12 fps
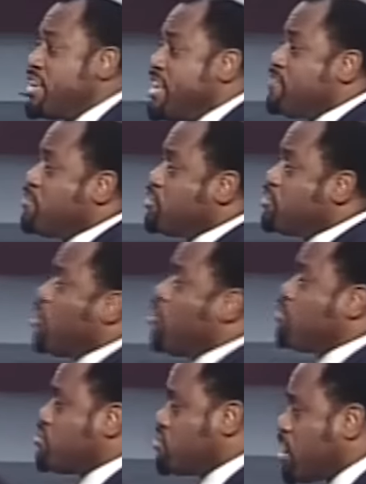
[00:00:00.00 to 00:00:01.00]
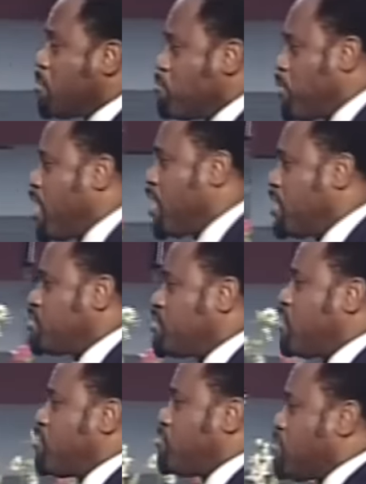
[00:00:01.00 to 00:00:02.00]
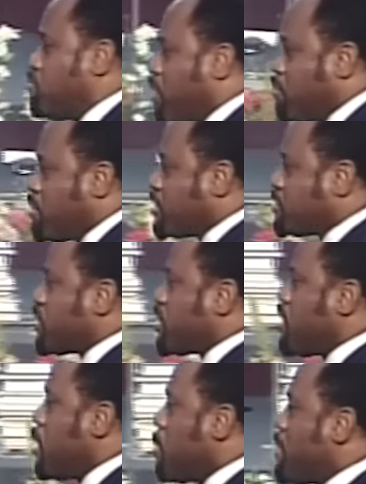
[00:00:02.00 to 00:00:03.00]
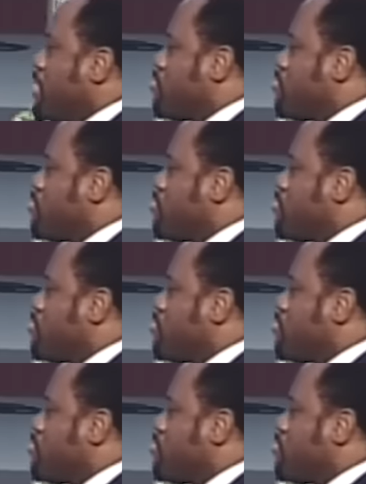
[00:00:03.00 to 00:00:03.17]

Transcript: even though some parts of a republic may